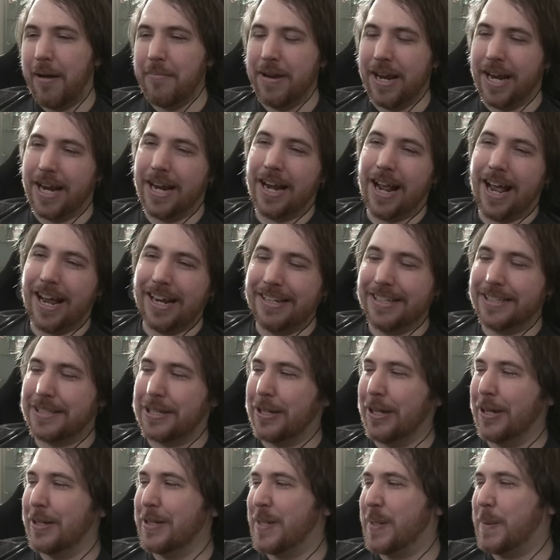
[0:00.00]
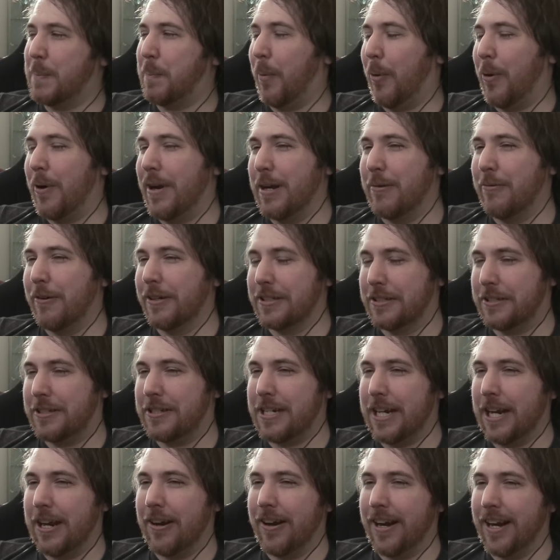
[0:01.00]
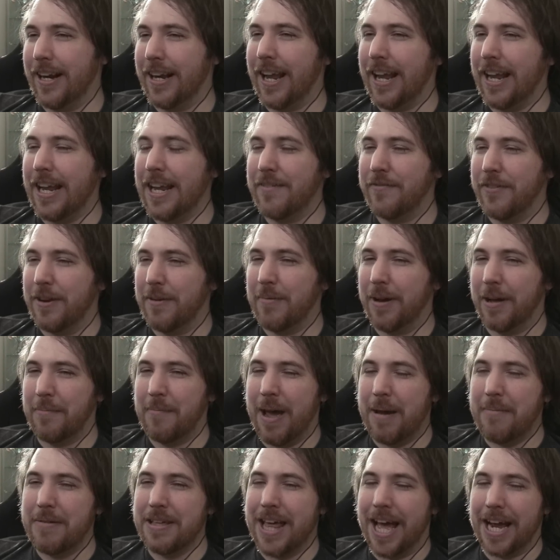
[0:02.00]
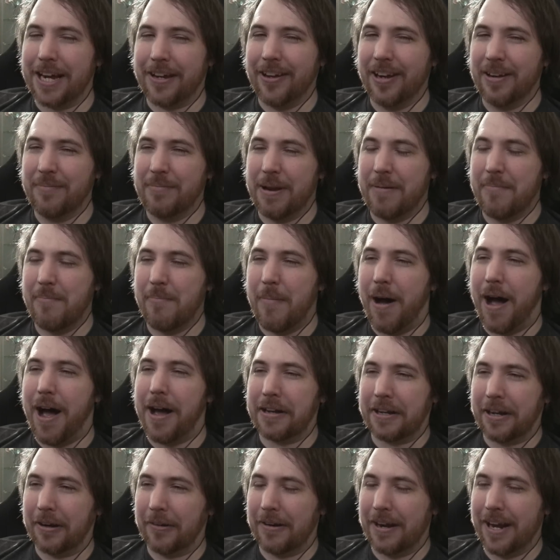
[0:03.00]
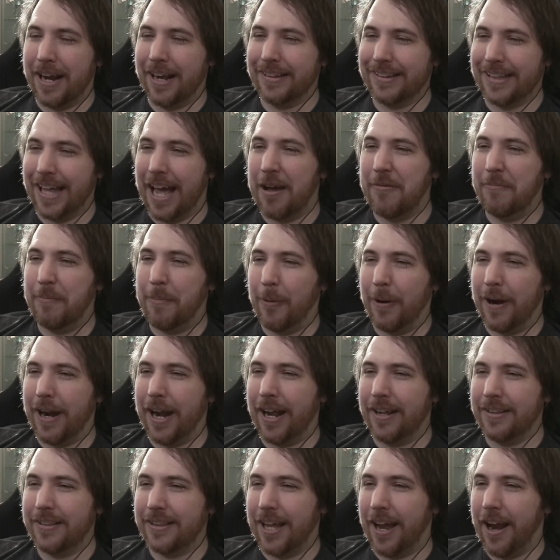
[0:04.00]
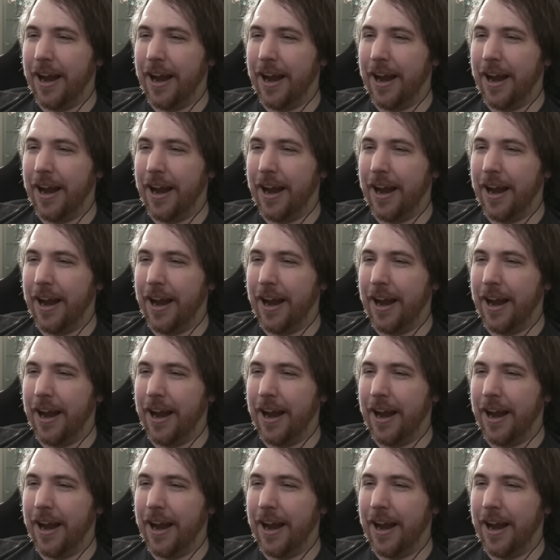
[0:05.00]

I mean, he's a good sport. He was cheering Eevee, but maybe that could have been mockery at that point out